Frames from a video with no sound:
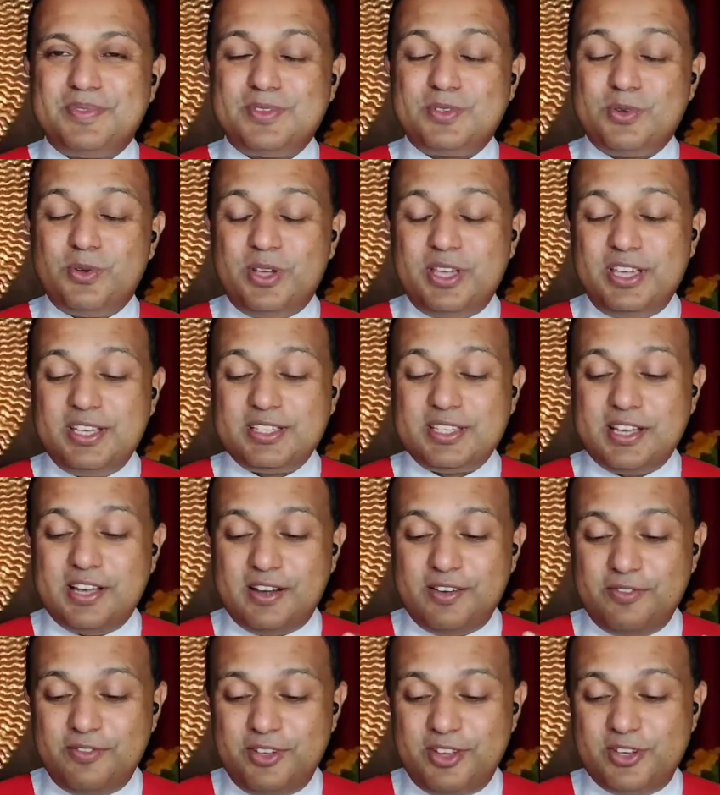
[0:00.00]
So he is
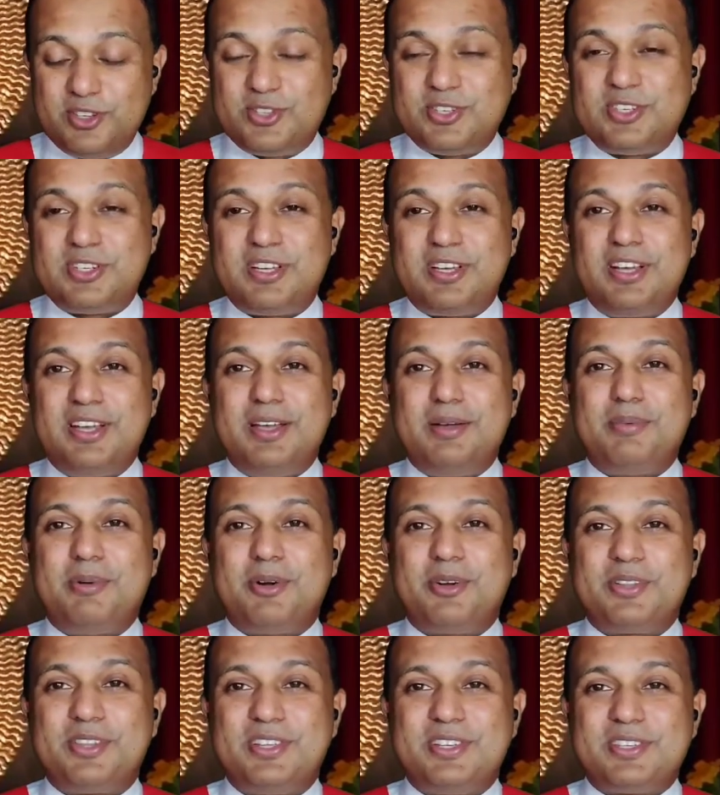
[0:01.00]
convinced
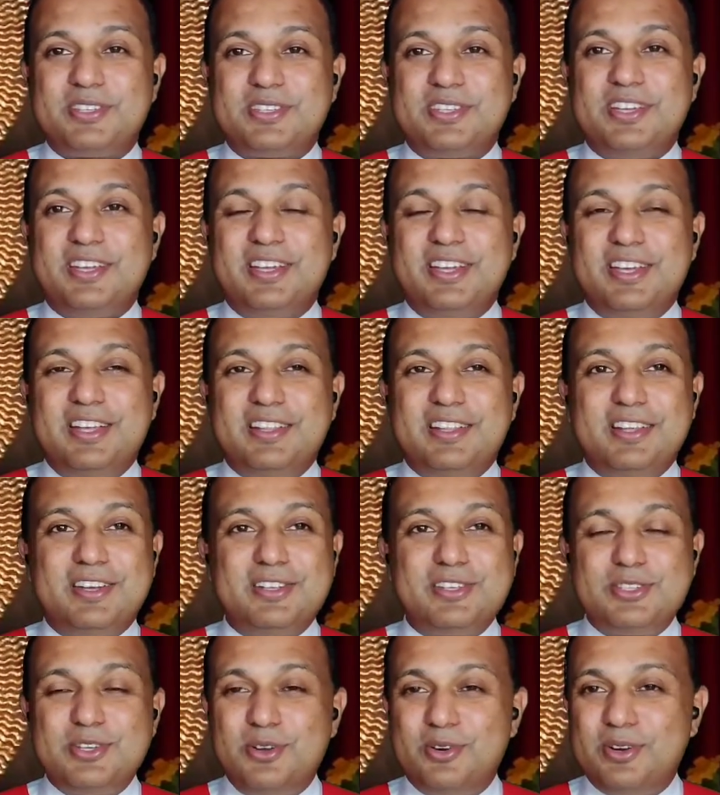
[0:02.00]
about this. There
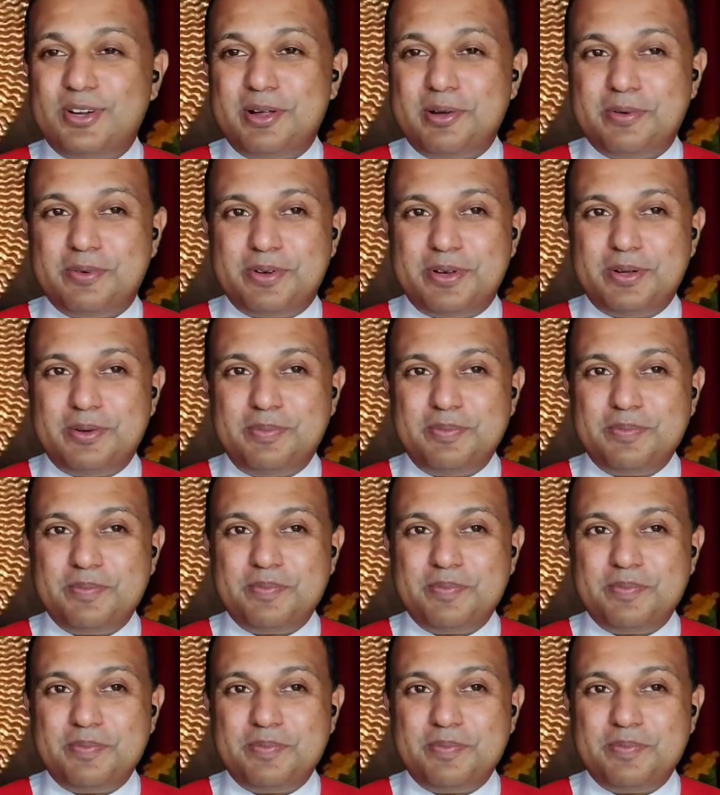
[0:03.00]
is no doubt.